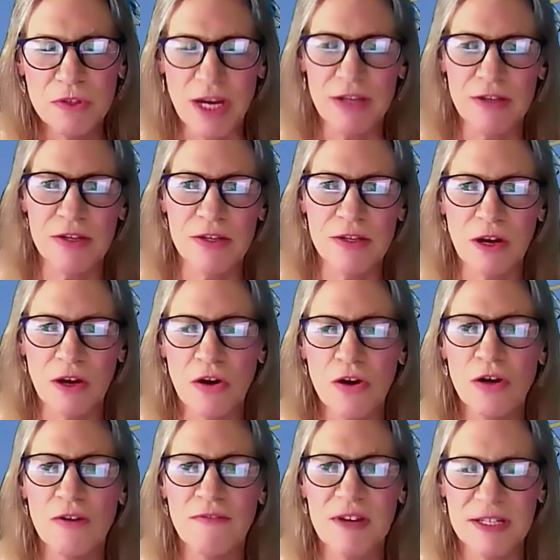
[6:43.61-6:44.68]
chases a
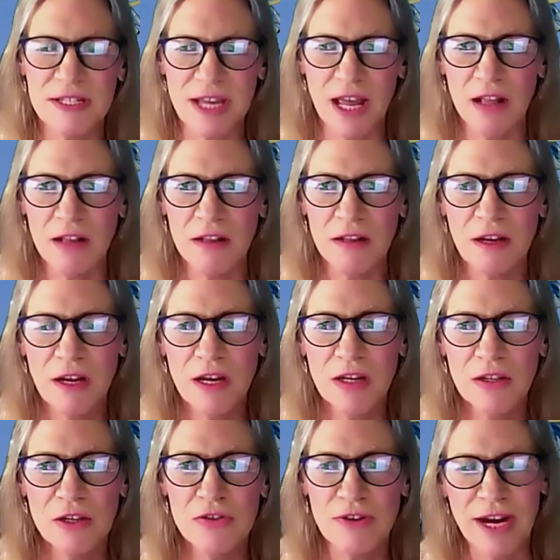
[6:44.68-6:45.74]
herd of gazelle
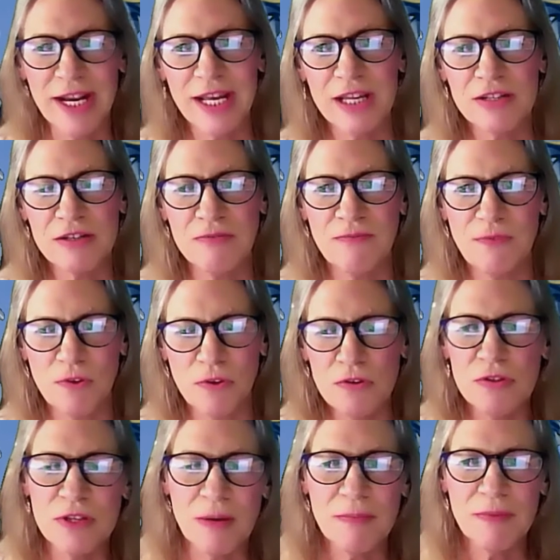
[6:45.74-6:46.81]
to try to get some
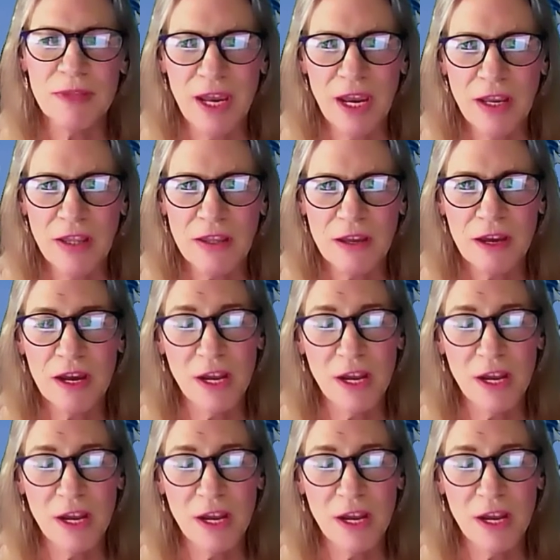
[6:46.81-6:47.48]
food, something to eat.